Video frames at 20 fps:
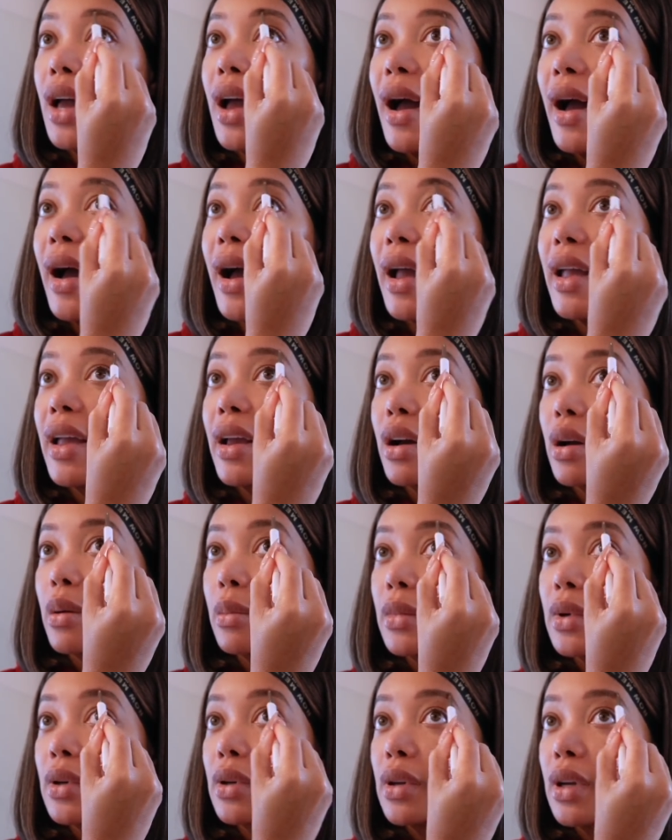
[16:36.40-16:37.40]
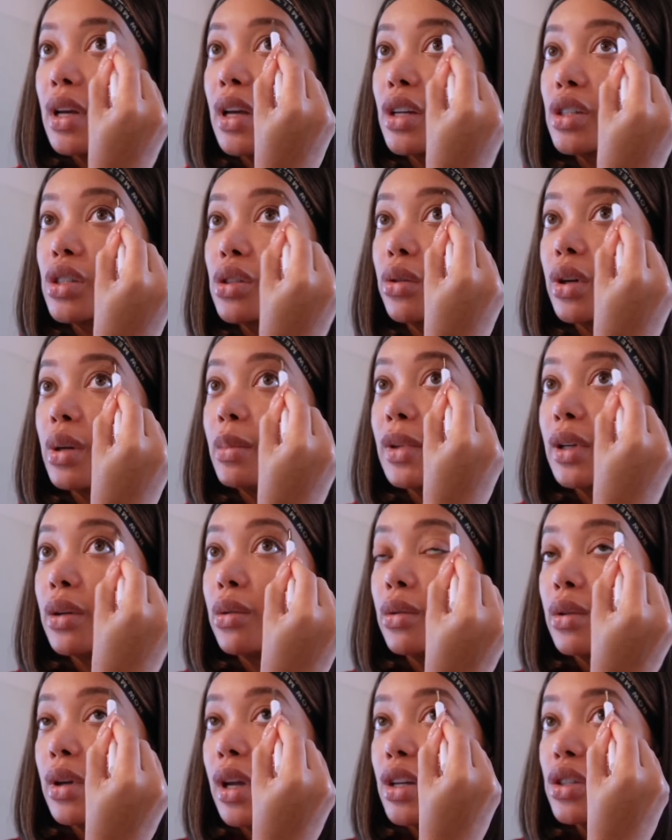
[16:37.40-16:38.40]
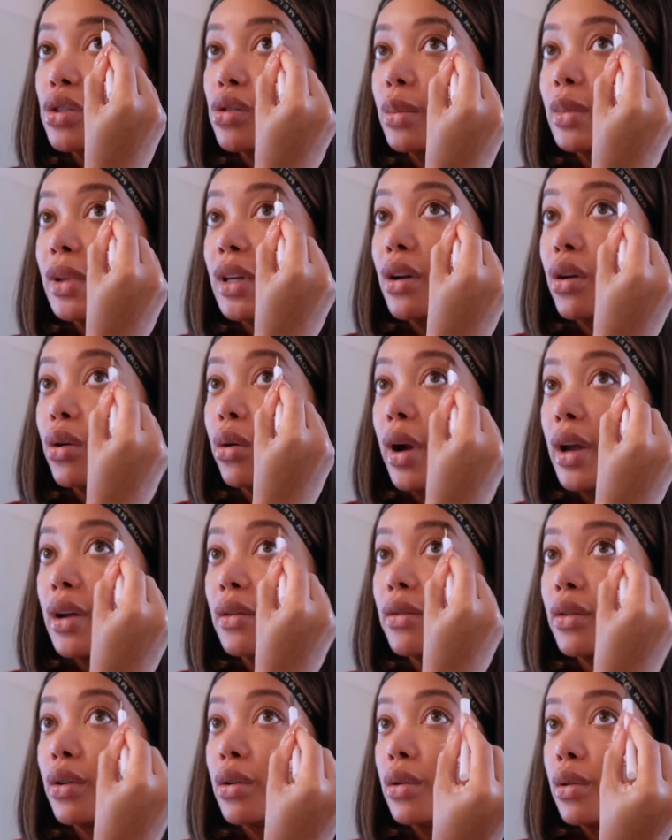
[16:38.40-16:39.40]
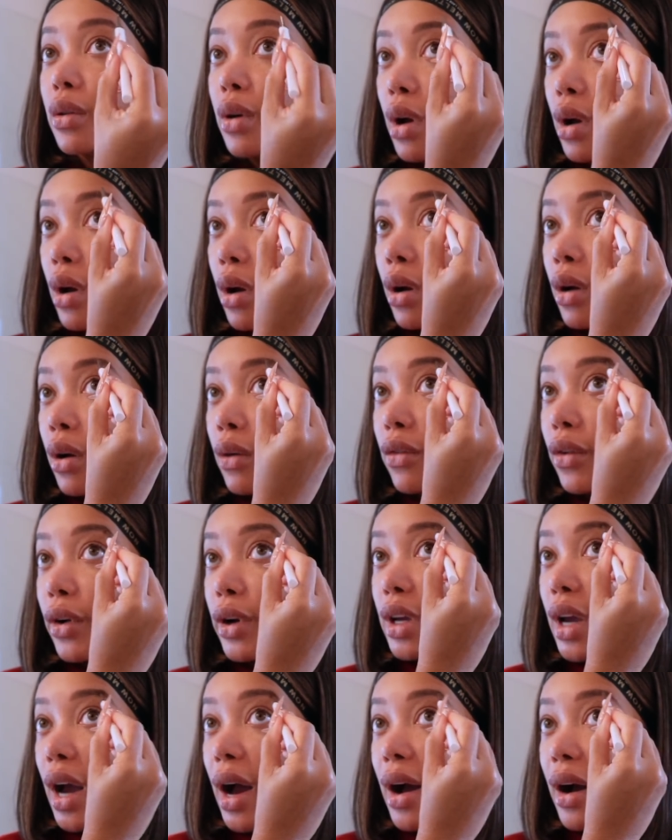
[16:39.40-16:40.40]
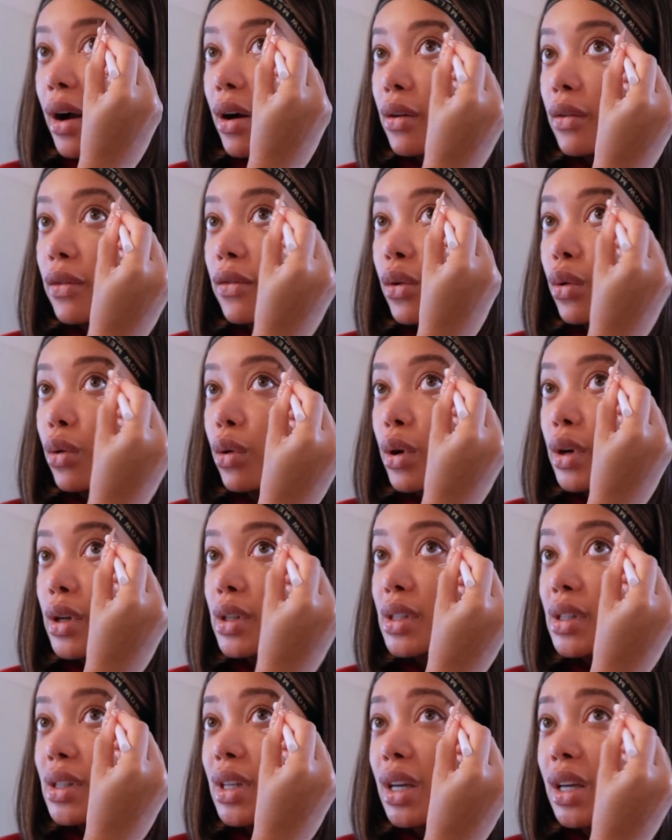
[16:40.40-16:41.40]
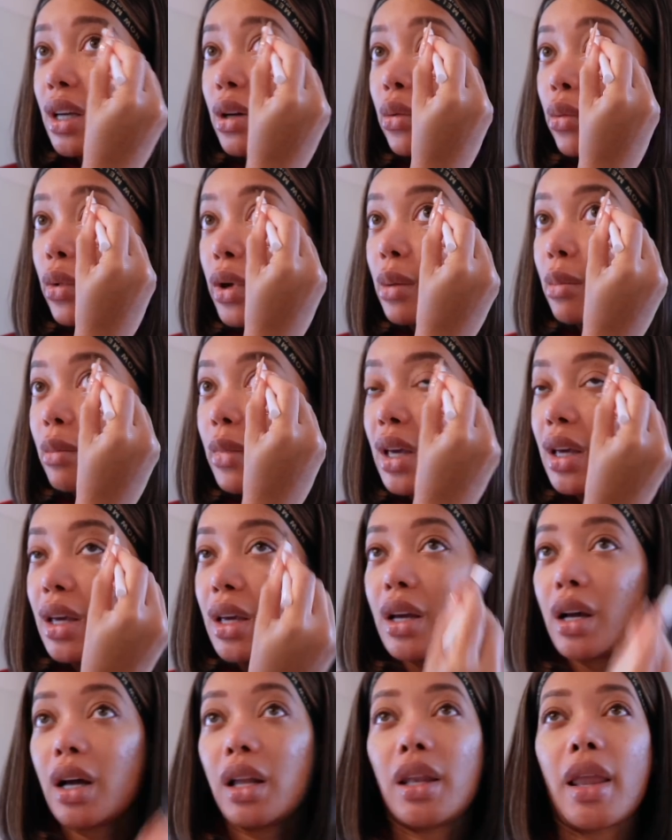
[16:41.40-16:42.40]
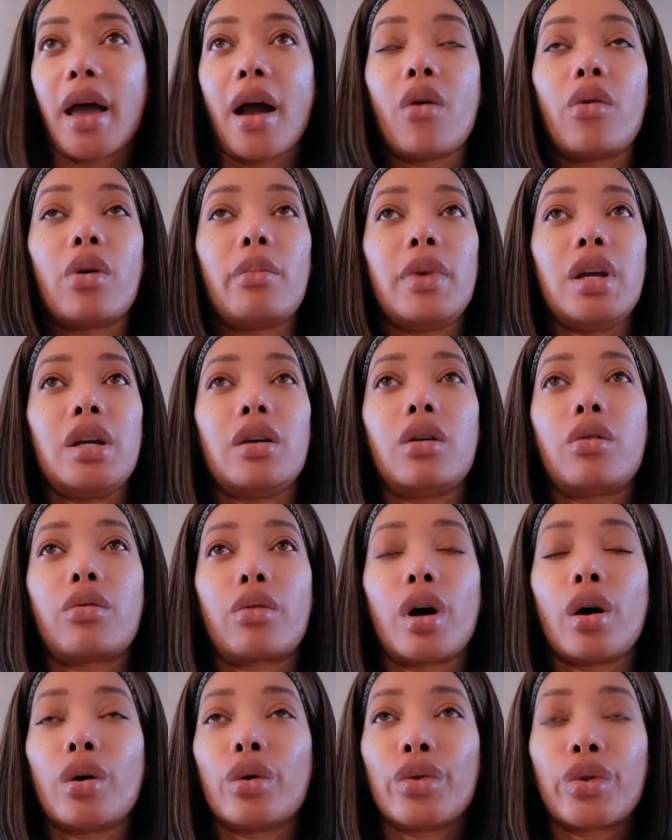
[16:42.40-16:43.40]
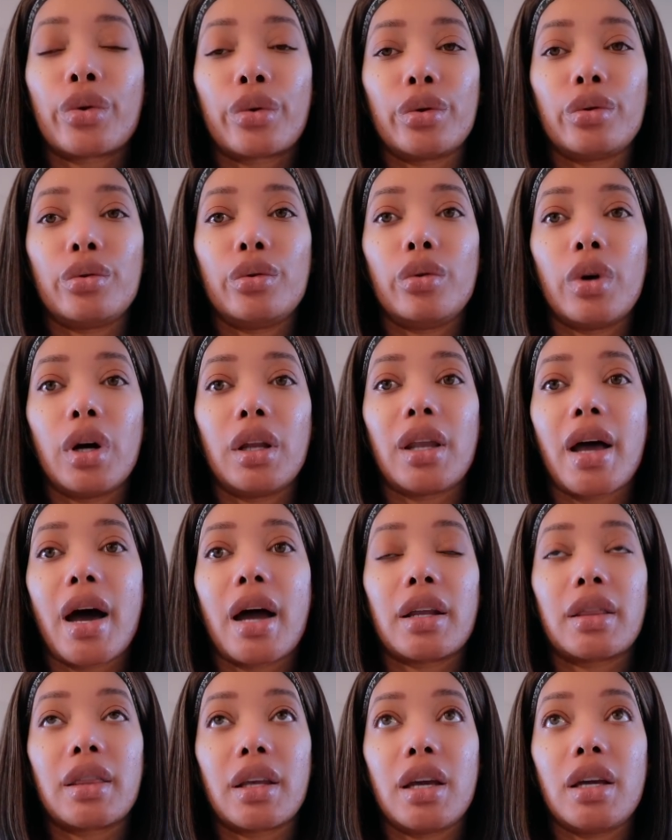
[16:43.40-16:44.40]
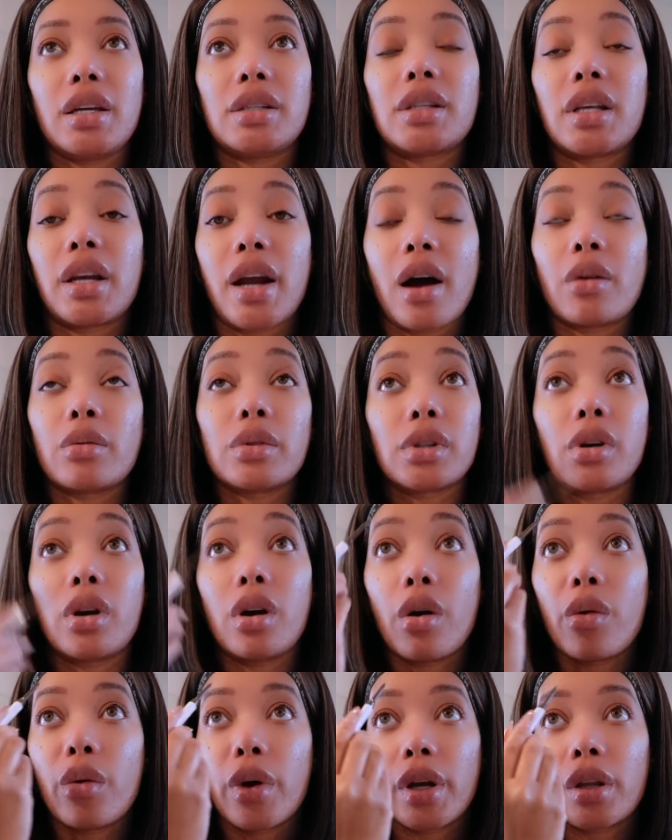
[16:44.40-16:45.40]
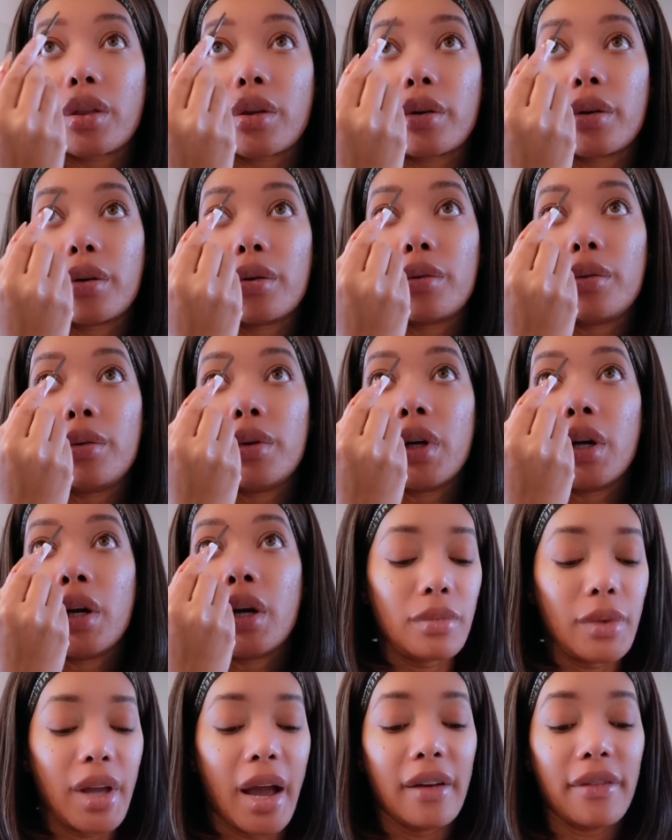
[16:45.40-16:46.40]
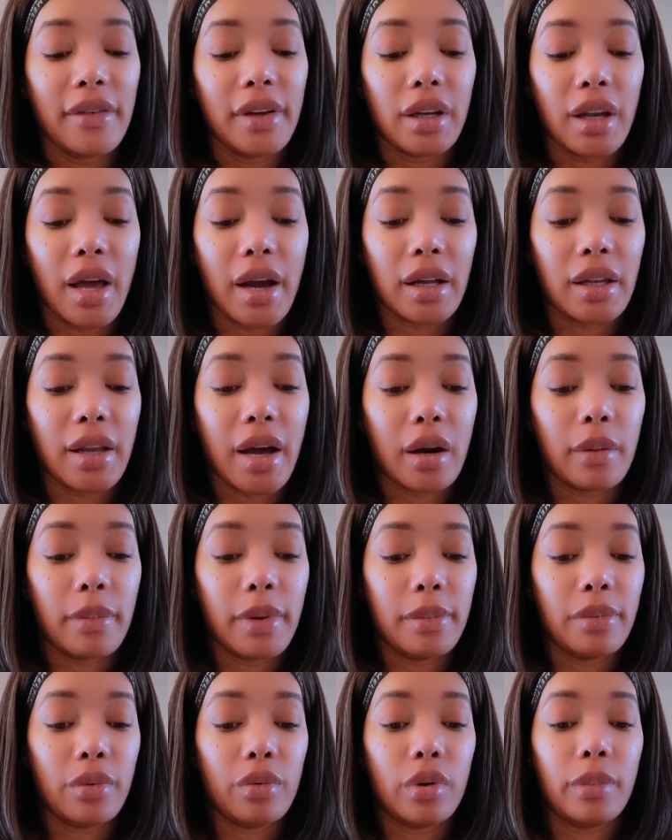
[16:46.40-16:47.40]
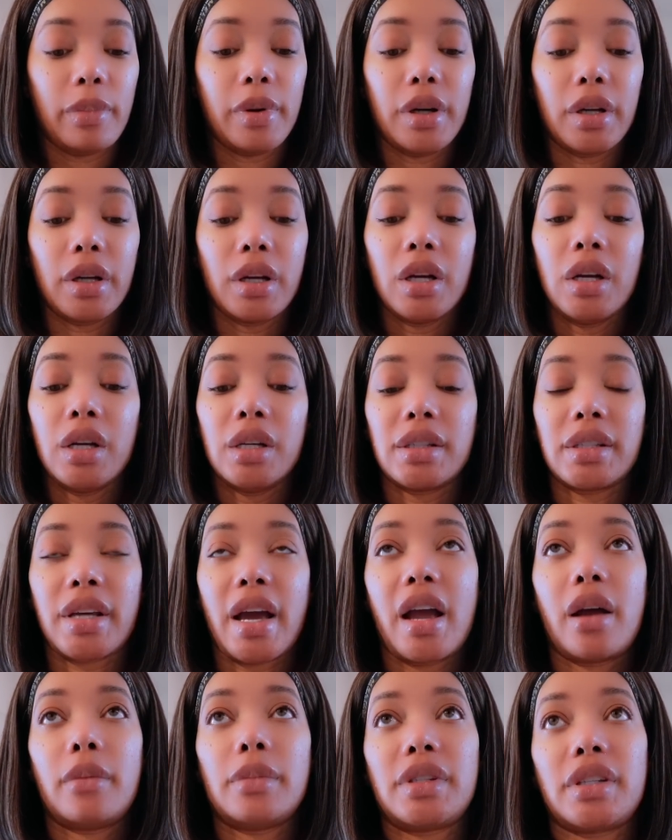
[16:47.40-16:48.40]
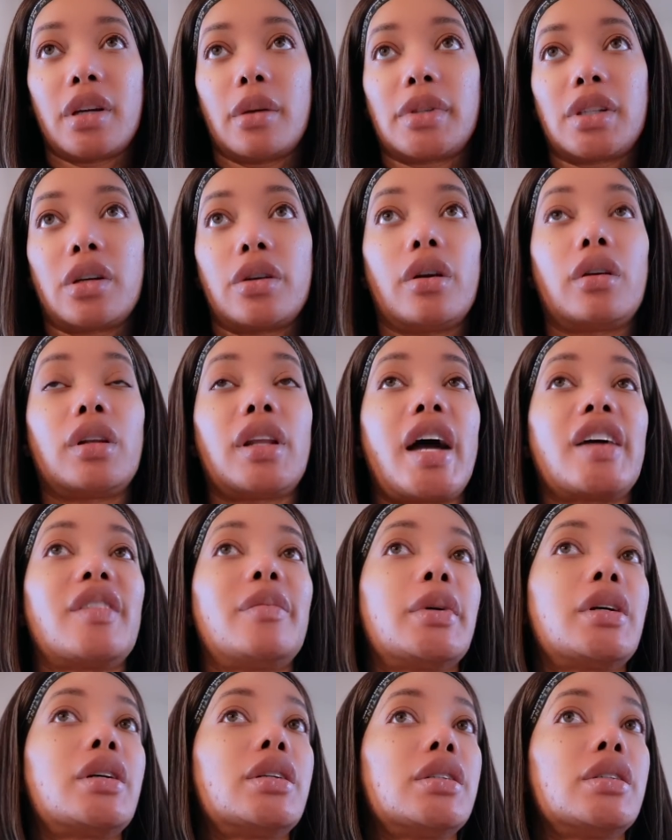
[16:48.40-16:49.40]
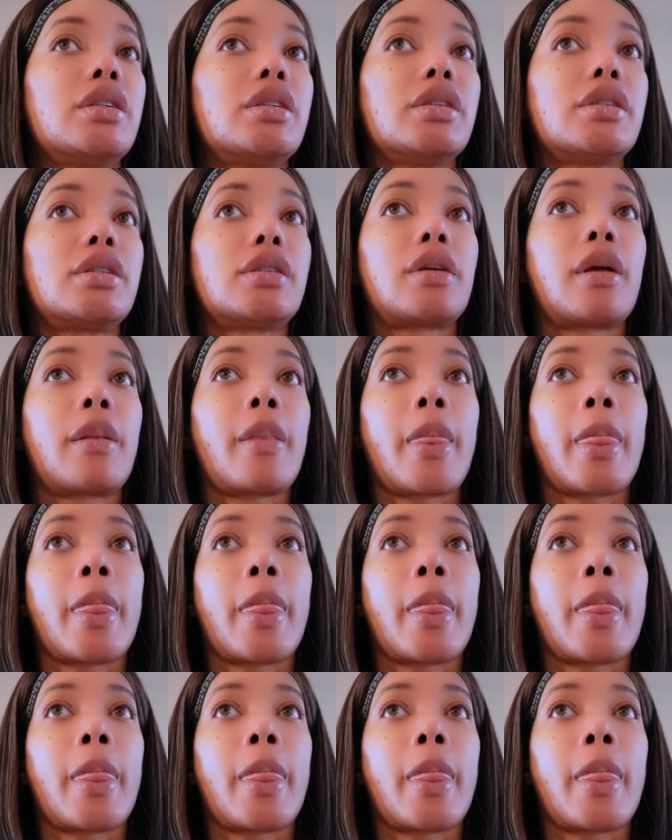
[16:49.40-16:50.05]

I am extremely extremely grateful for y'all for sticking with me, allowing me to grow through a lot of things that I was going through. I feel like a lot of people will put timestamps on your life because